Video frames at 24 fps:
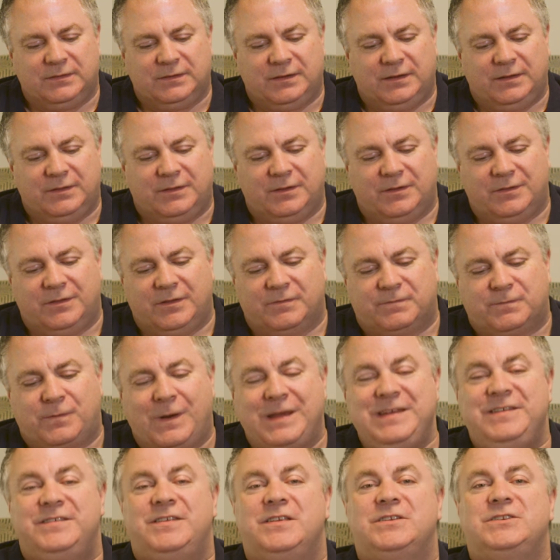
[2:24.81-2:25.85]
Uh, the, the
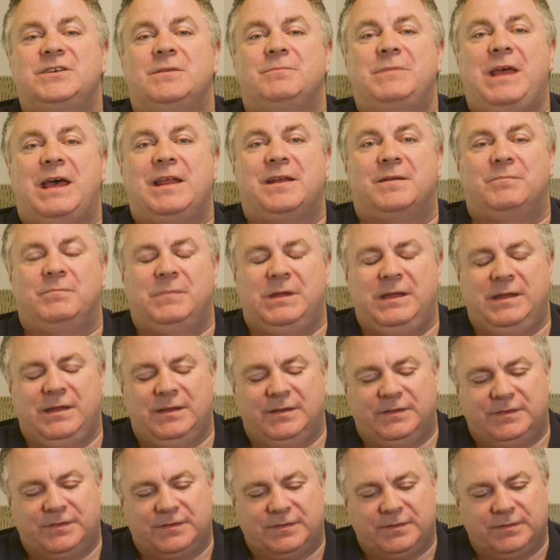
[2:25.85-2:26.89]
phrase that jumped out at me
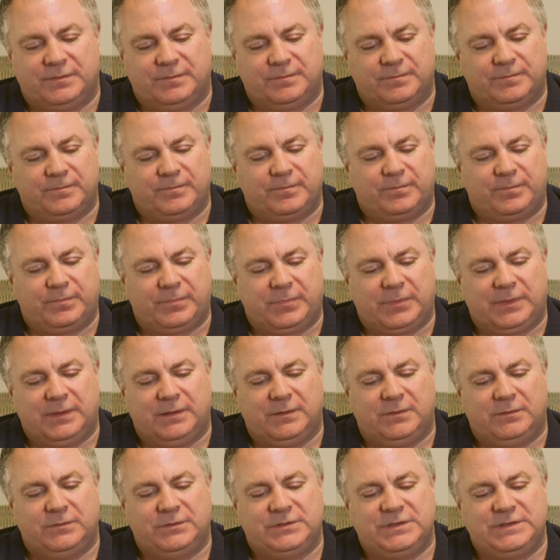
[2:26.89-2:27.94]
is
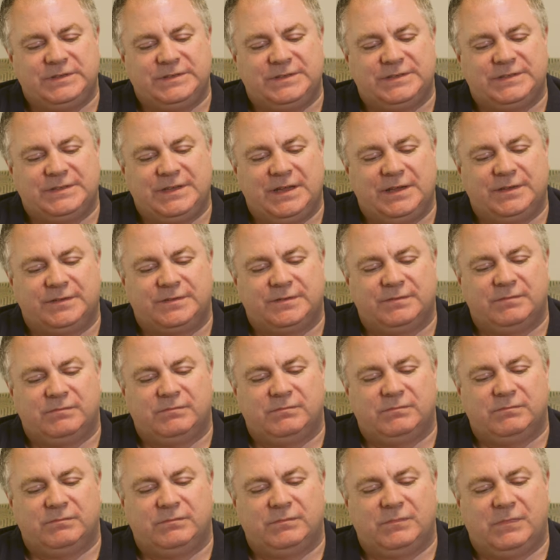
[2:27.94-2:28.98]
when Jesus says,
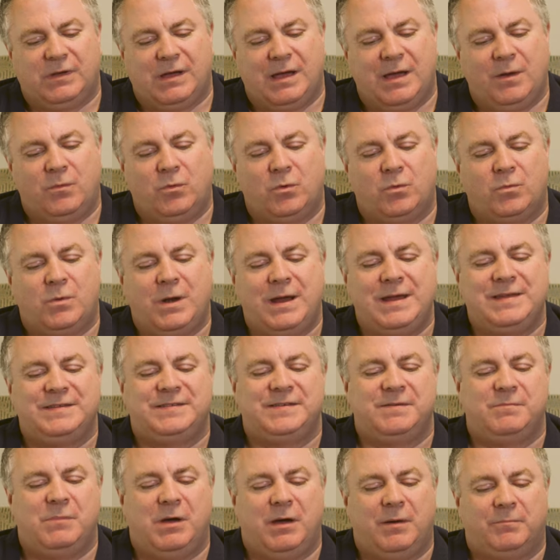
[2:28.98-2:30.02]
I will raise
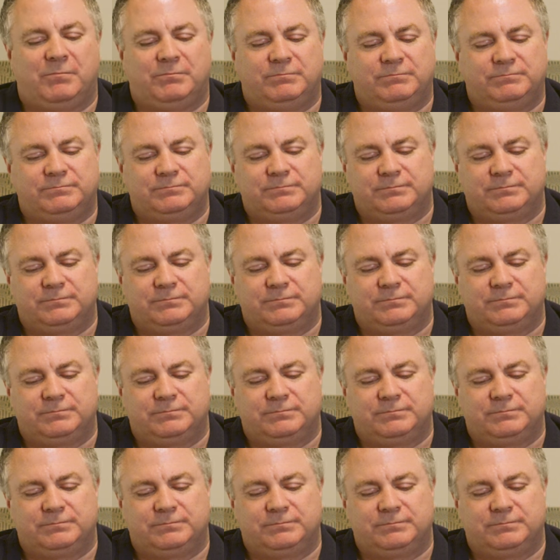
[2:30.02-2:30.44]
him up.